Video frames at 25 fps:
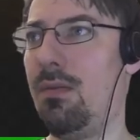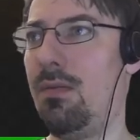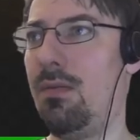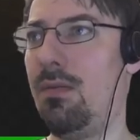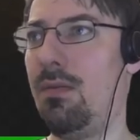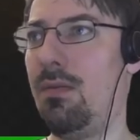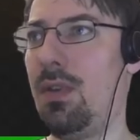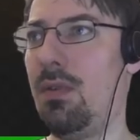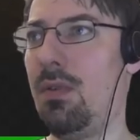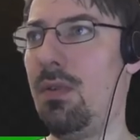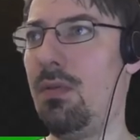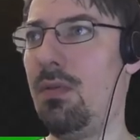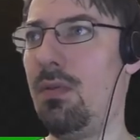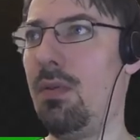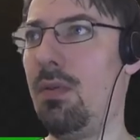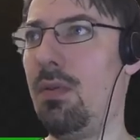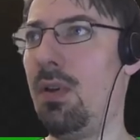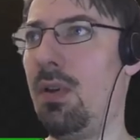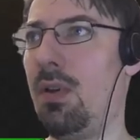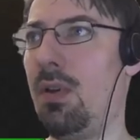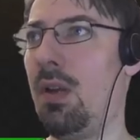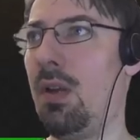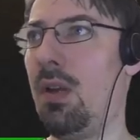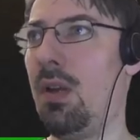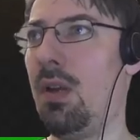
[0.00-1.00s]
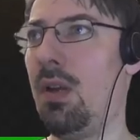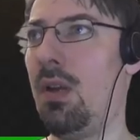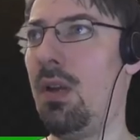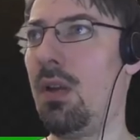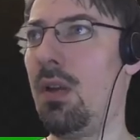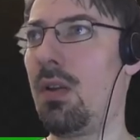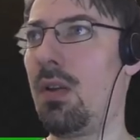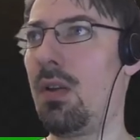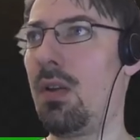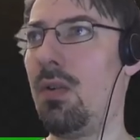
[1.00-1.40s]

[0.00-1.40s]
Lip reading: cores, like